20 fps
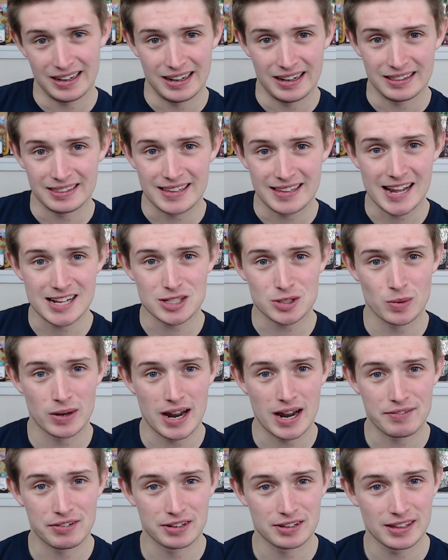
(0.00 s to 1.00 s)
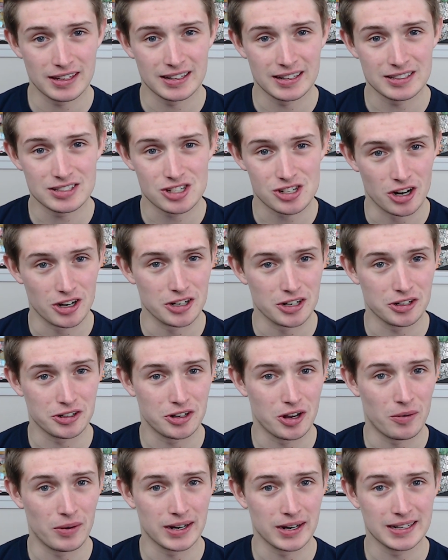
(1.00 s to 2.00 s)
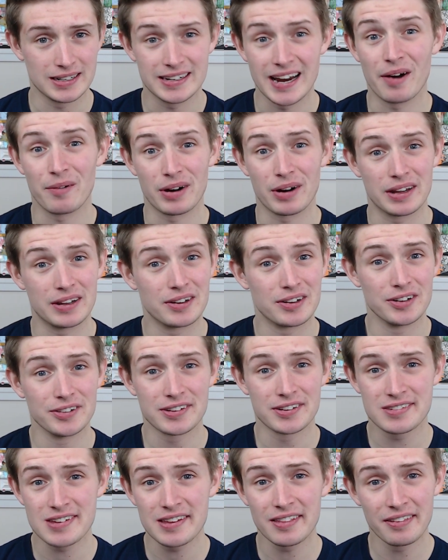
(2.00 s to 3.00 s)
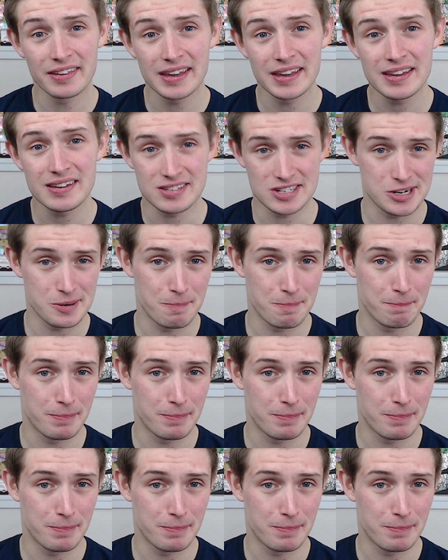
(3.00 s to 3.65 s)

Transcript: that's when everything started going downhill, to say the least.